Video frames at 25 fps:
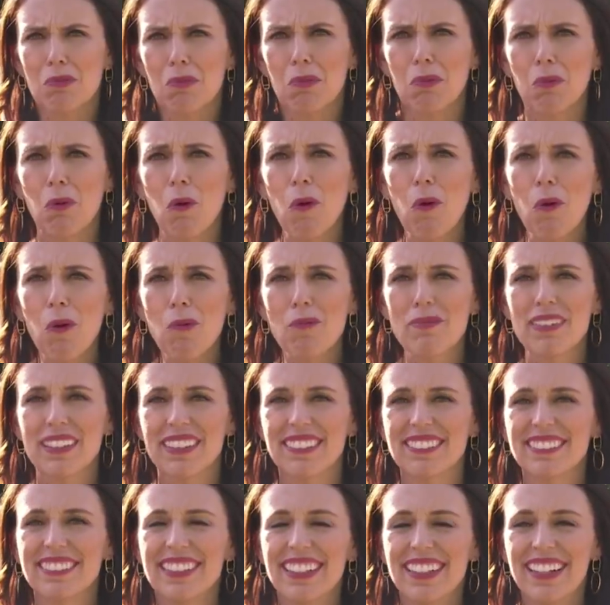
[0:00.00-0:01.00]
warm
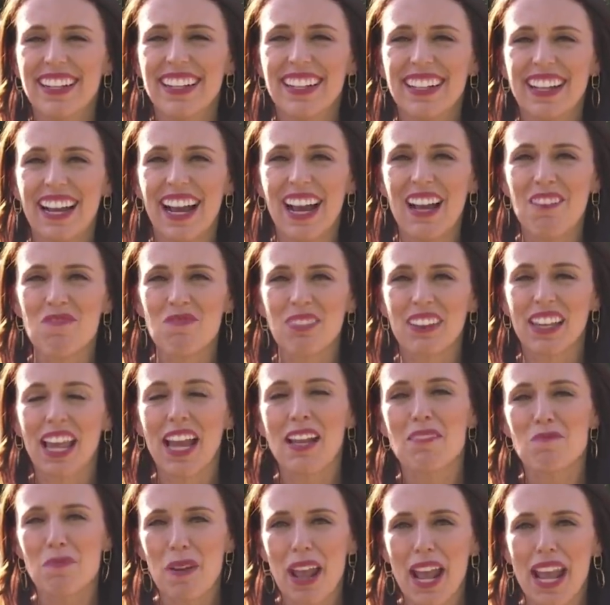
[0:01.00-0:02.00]
and um,
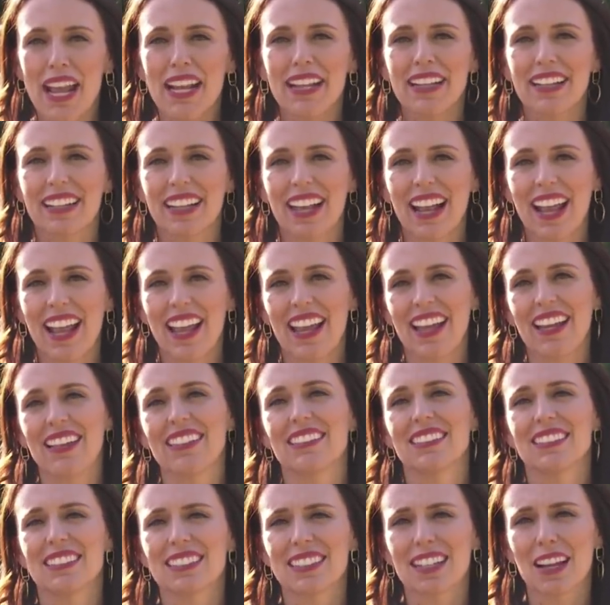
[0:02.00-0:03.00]
laid back
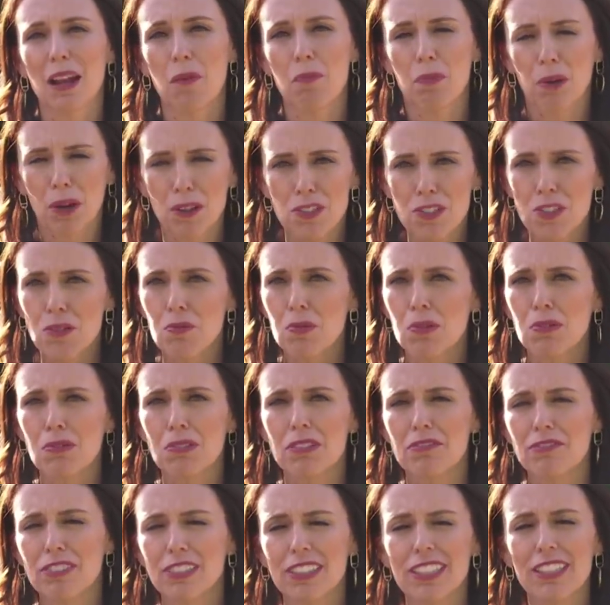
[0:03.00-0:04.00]
and
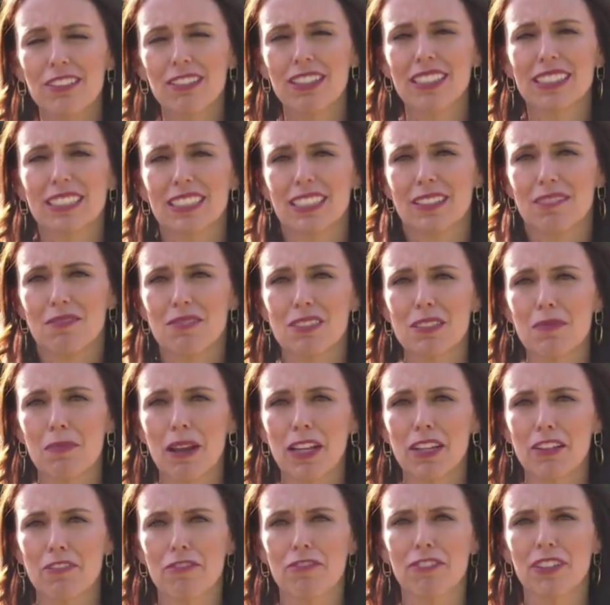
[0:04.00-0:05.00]
approachable and very quick to, to
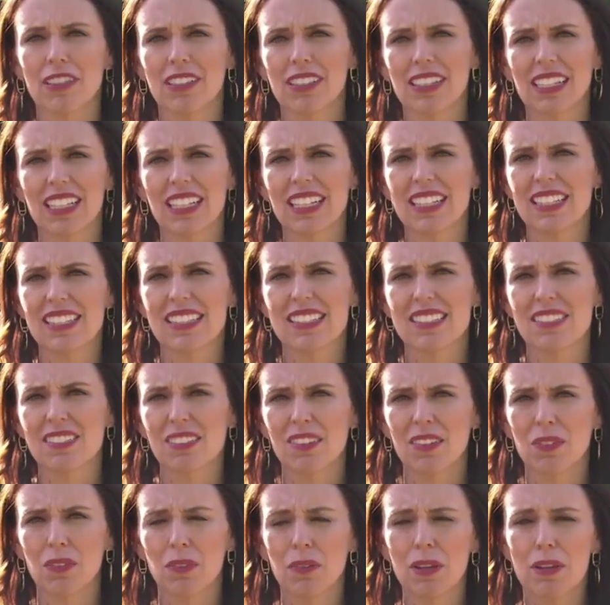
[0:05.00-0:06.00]
make you feel at ease.
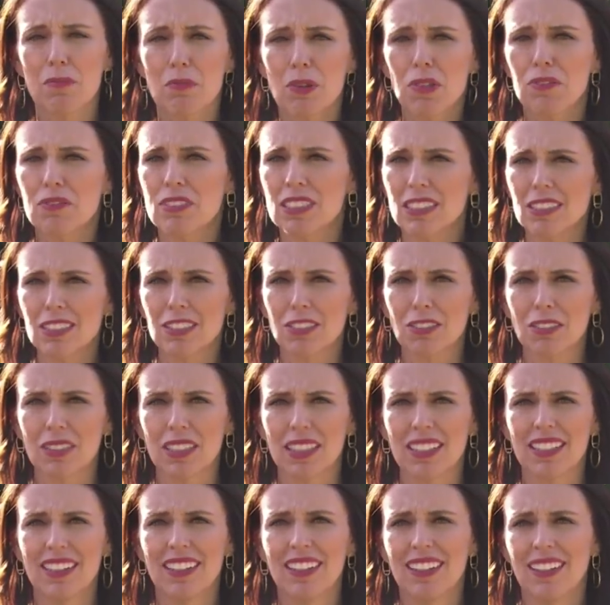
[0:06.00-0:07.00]
We moved into
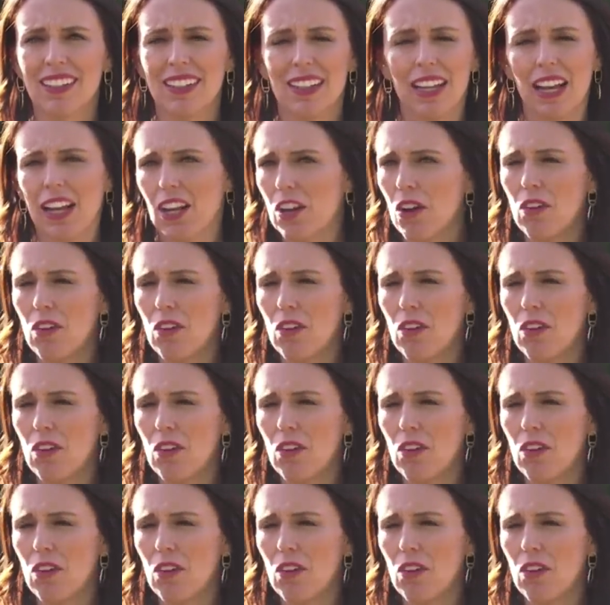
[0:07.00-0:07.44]
a A